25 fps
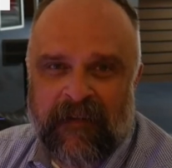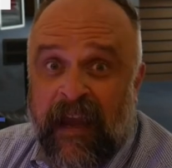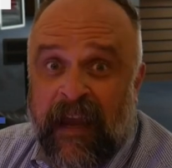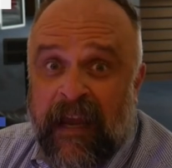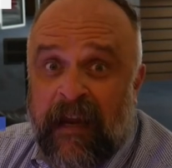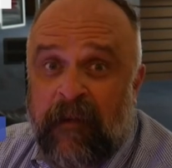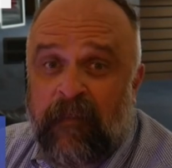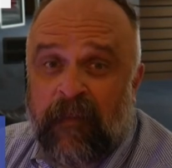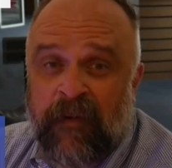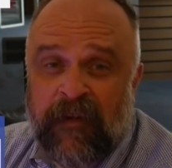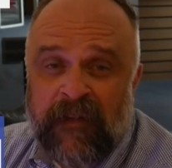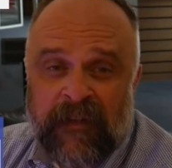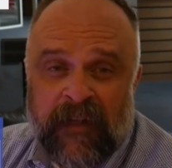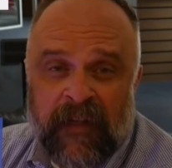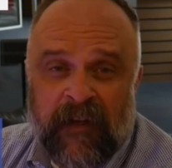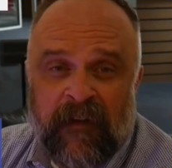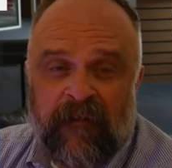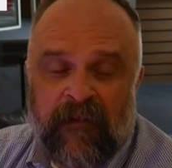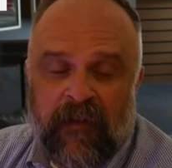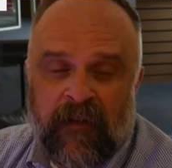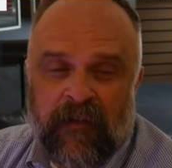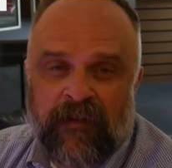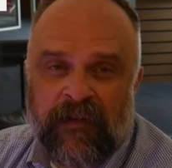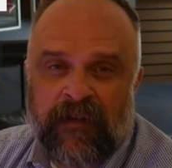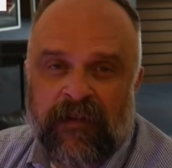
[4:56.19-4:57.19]
8% of
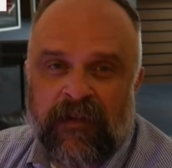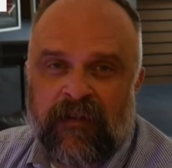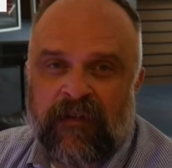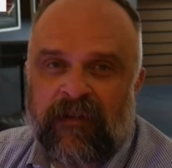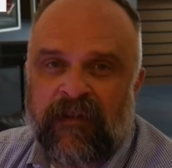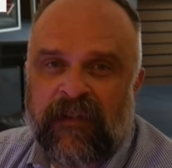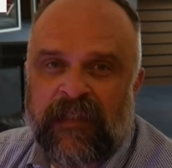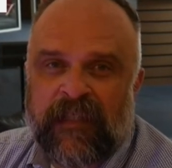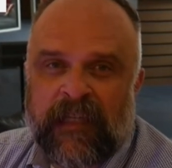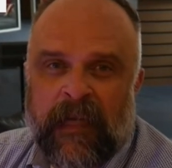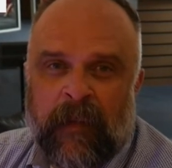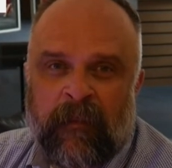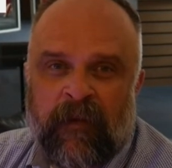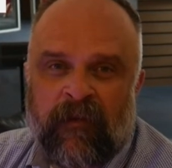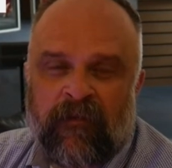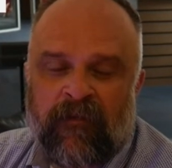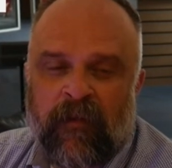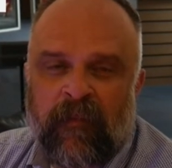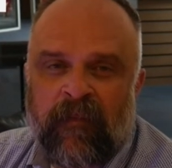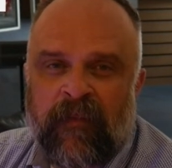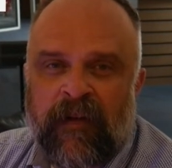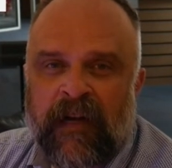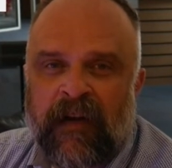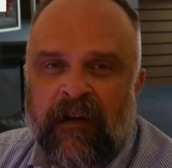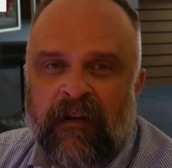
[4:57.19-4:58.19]
those students coming
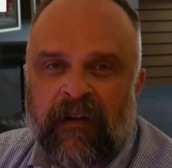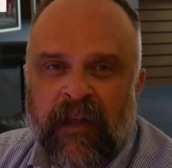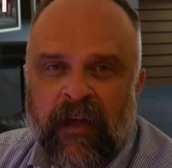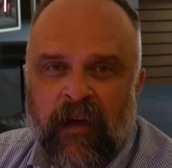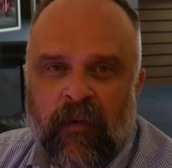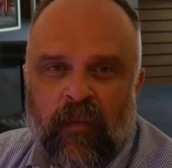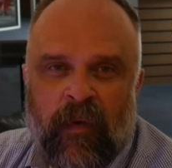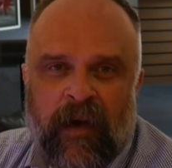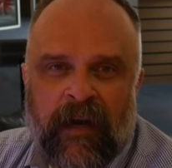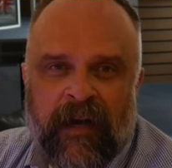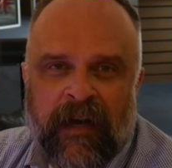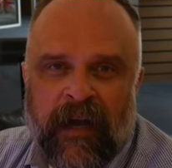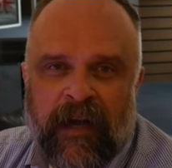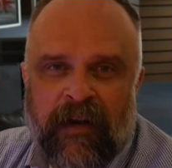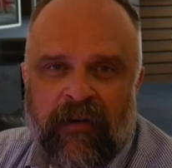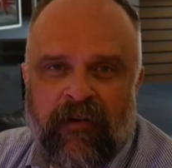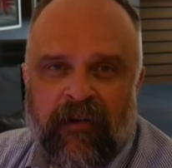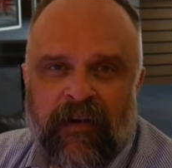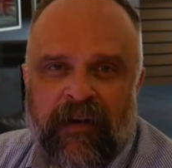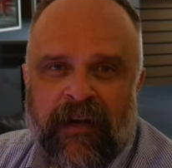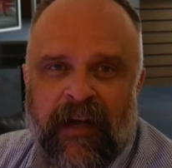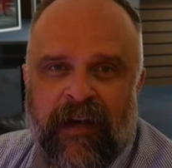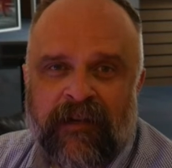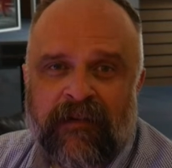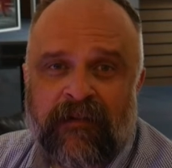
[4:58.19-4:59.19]
from nearly
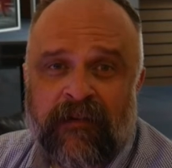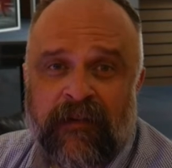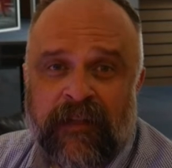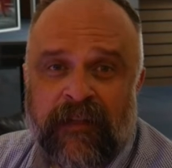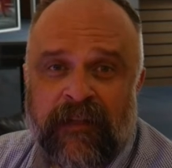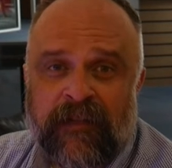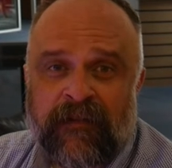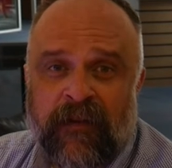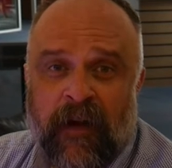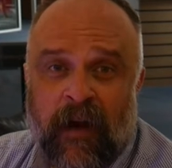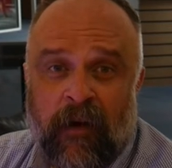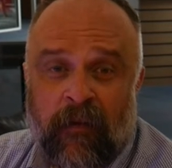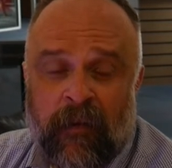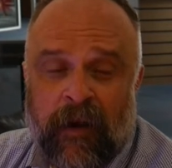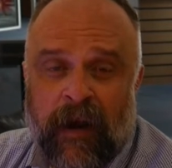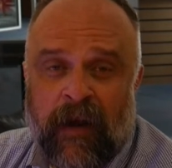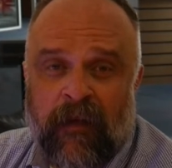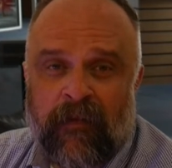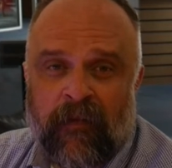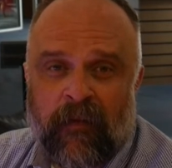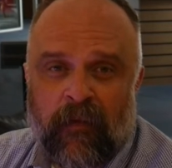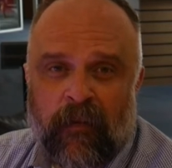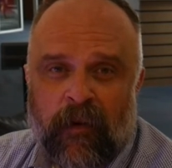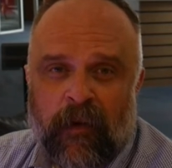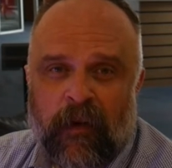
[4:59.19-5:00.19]
100 countries around
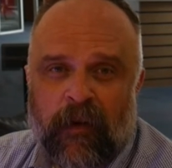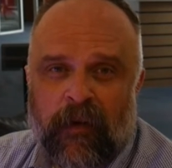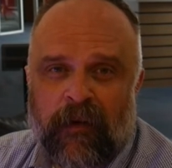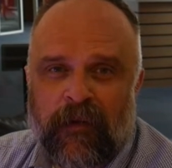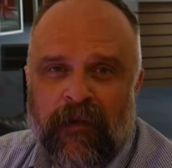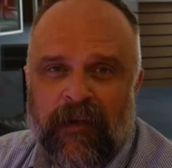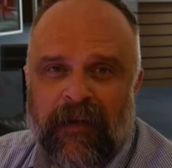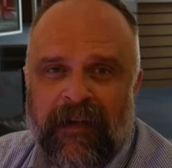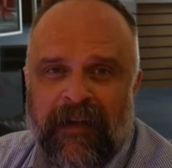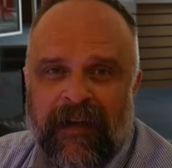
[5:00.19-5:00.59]
the world.